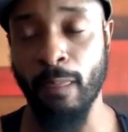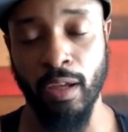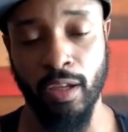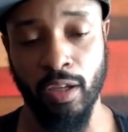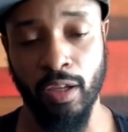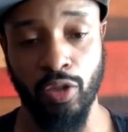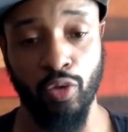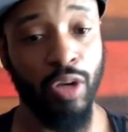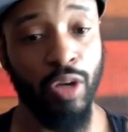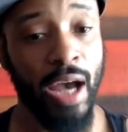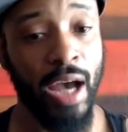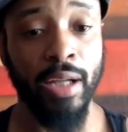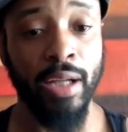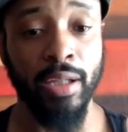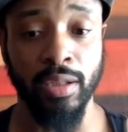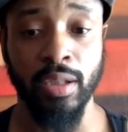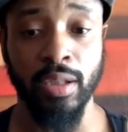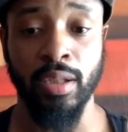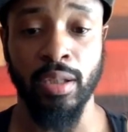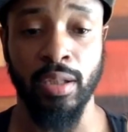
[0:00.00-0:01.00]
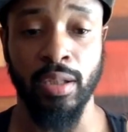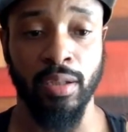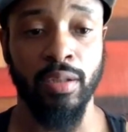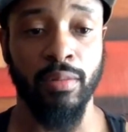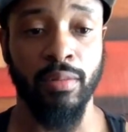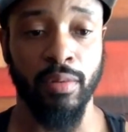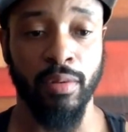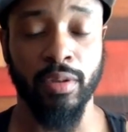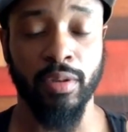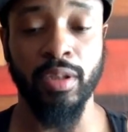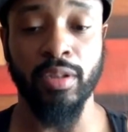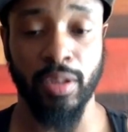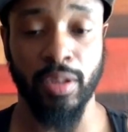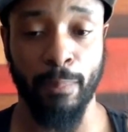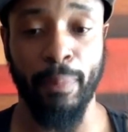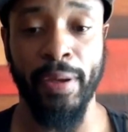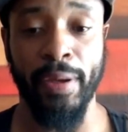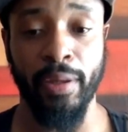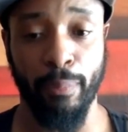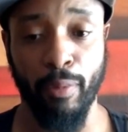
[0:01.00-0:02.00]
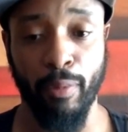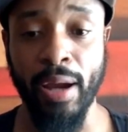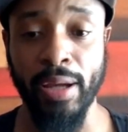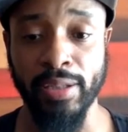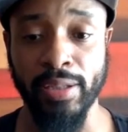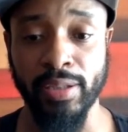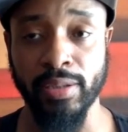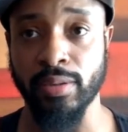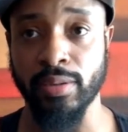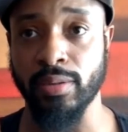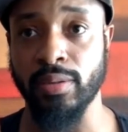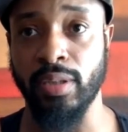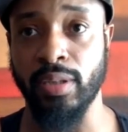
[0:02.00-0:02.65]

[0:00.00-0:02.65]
you got to pay the price.